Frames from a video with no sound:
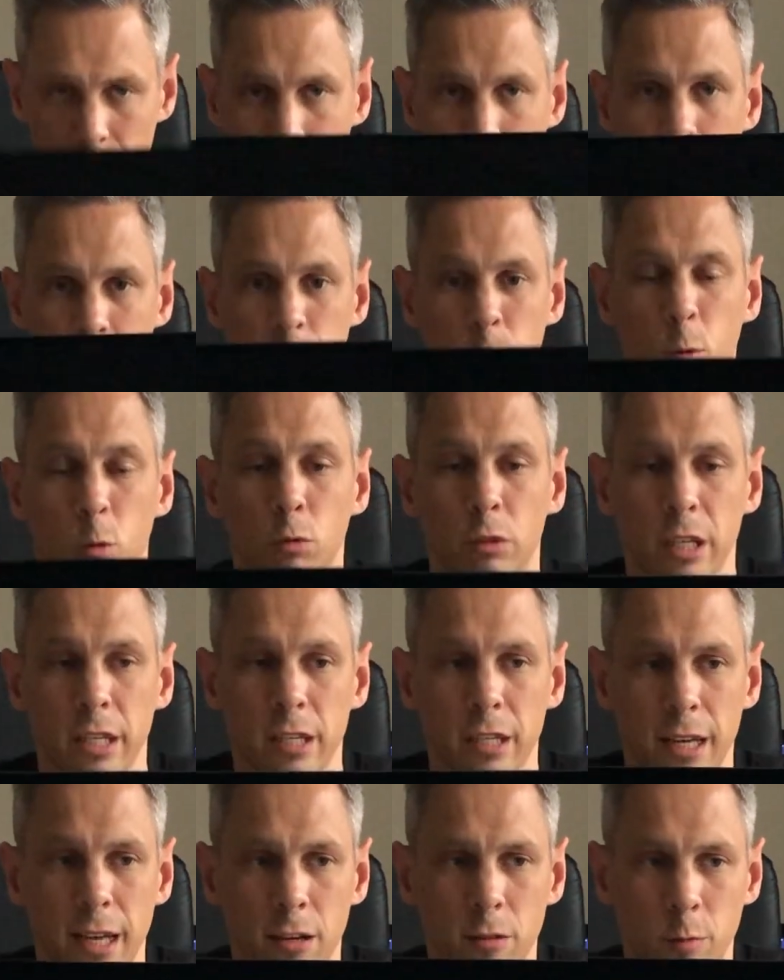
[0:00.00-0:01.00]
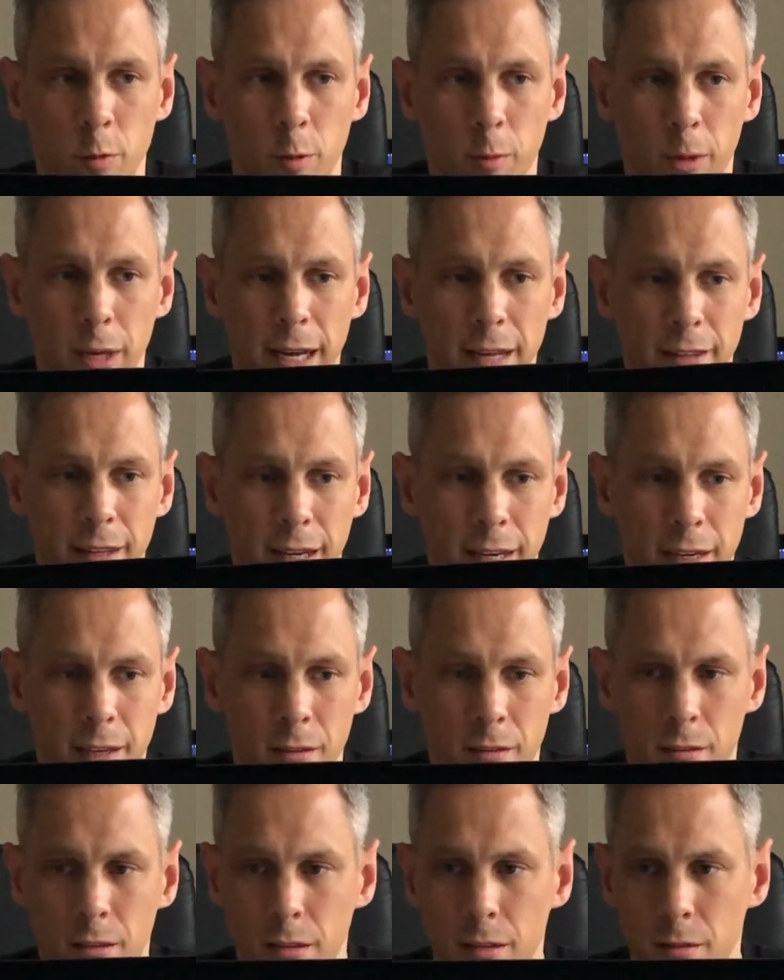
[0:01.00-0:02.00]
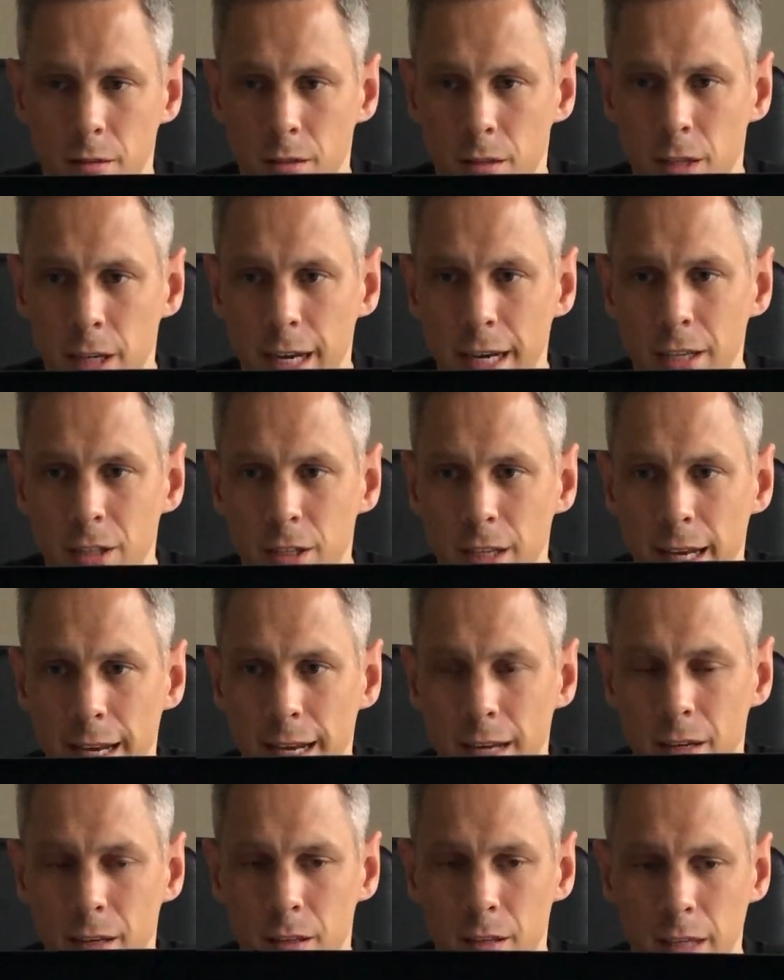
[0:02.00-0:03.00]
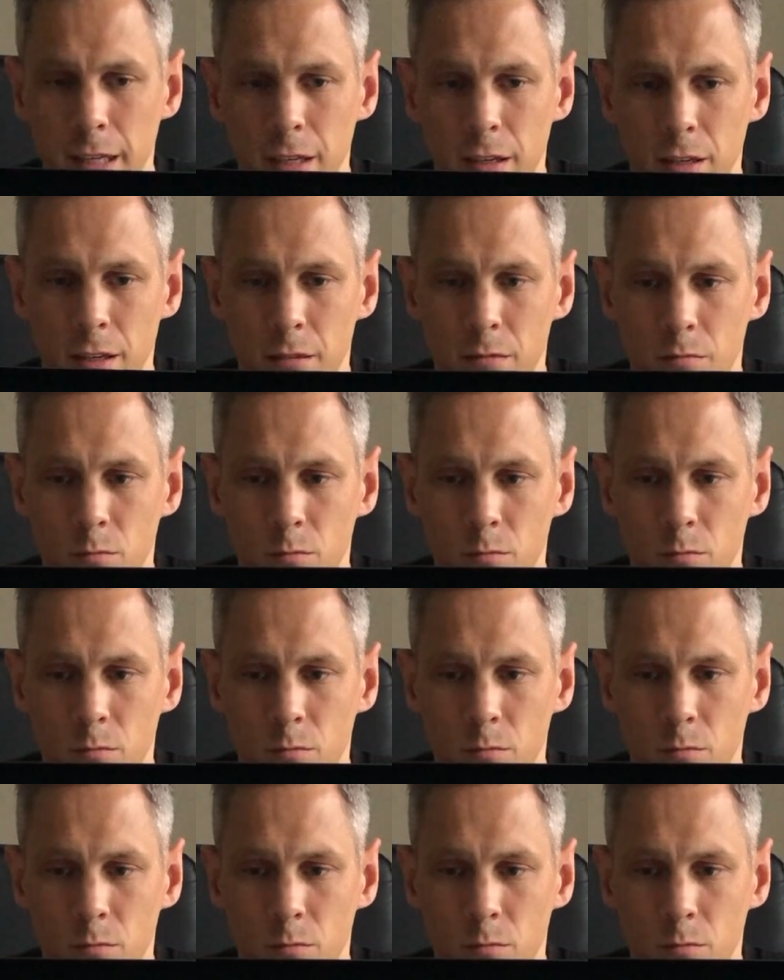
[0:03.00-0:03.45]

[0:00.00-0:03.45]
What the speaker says: Small details, but I'm glad they changed that in a